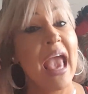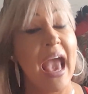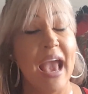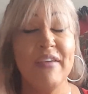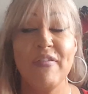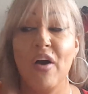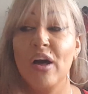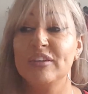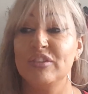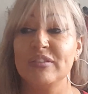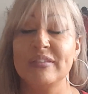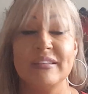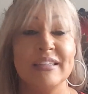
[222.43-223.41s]
Avon
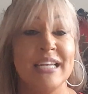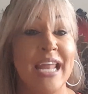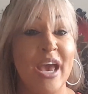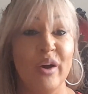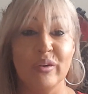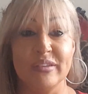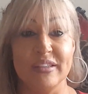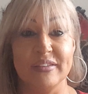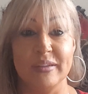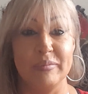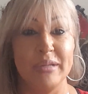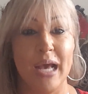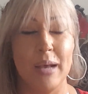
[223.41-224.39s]
just nails it
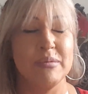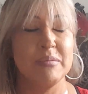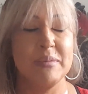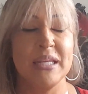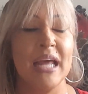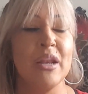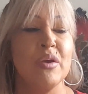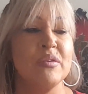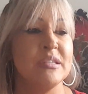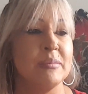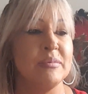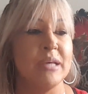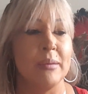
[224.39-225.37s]
sometimes. I know
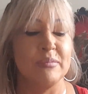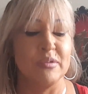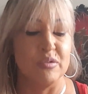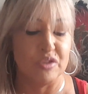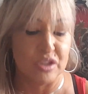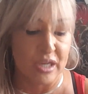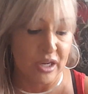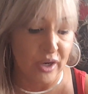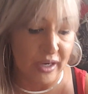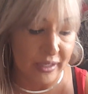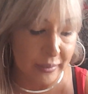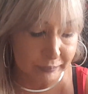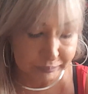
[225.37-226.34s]
sometimes they're
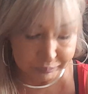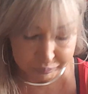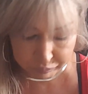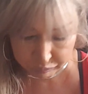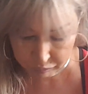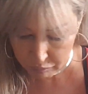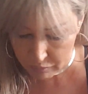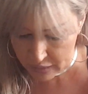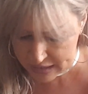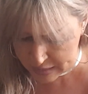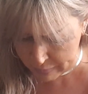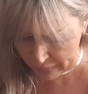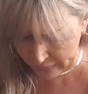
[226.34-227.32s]
generic
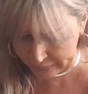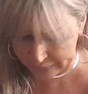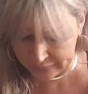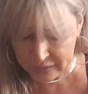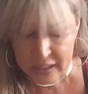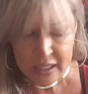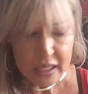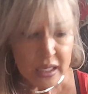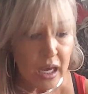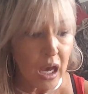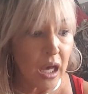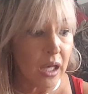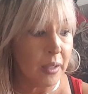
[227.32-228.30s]
smelling.
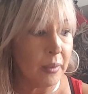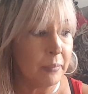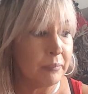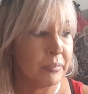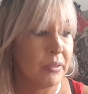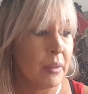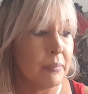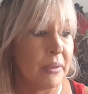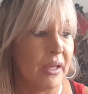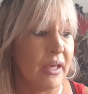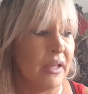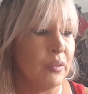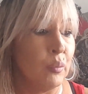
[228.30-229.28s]

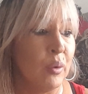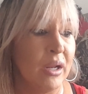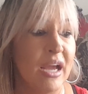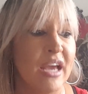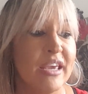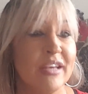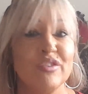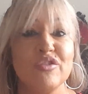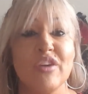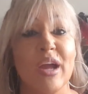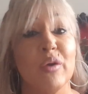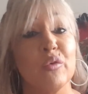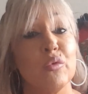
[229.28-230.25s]
But the one I got
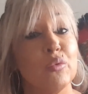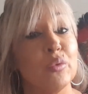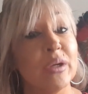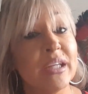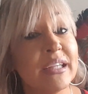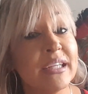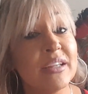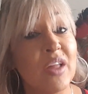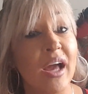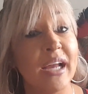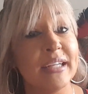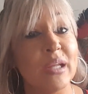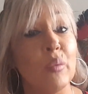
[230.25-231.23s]
yesterday I really
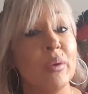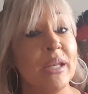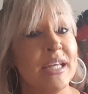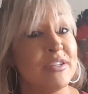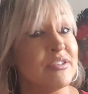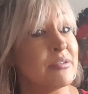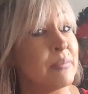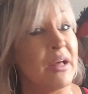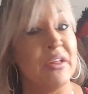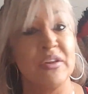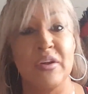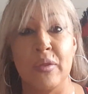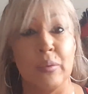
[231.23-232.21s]
liked. I went in to
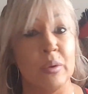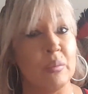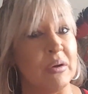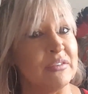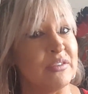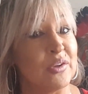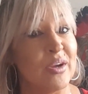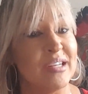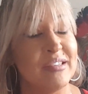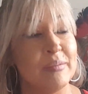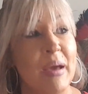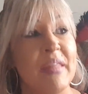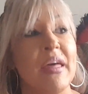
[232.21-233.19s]
smell another one. Wasn't
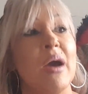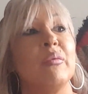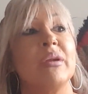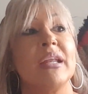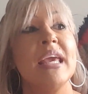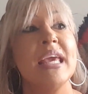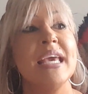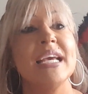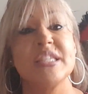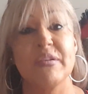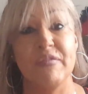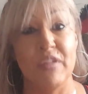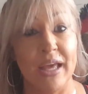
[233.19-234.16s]
crazy about that one. It's
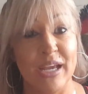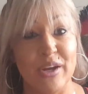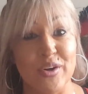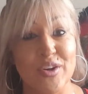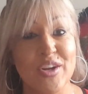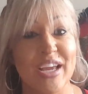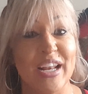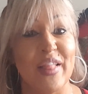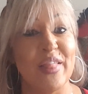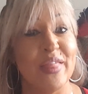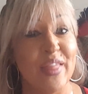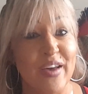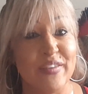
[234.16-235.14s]
a flanker and I
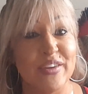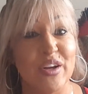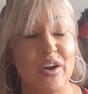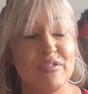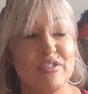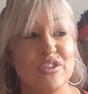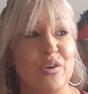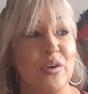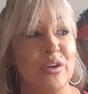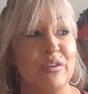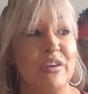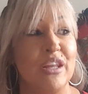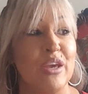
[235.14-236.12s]
love it. I'll have to show it in
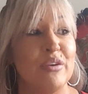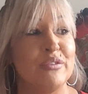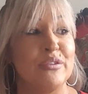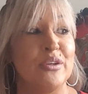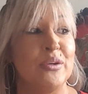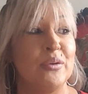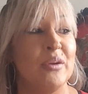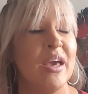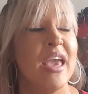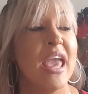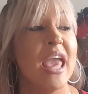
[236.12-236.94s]
a video soon.